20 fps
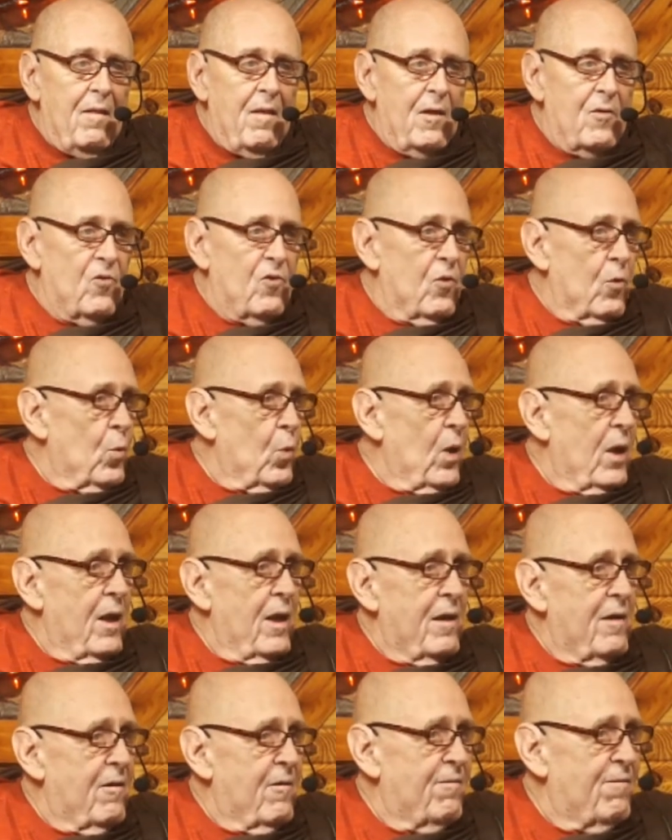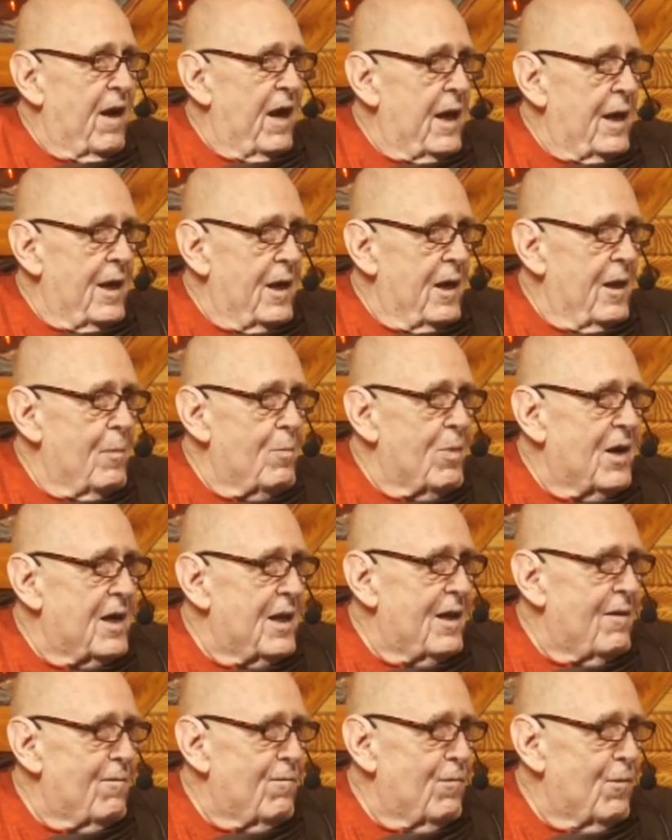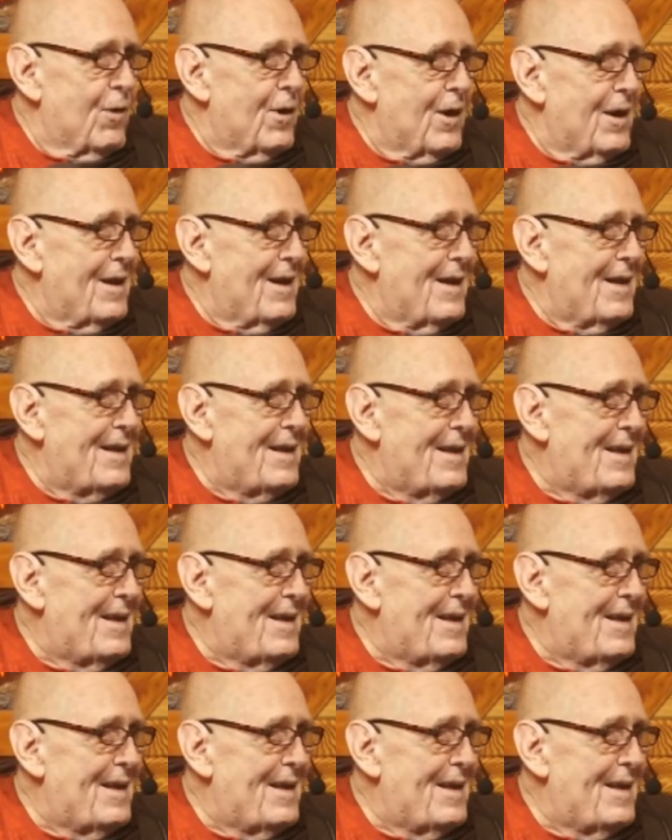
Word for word: that you're willing to fight anybody for it.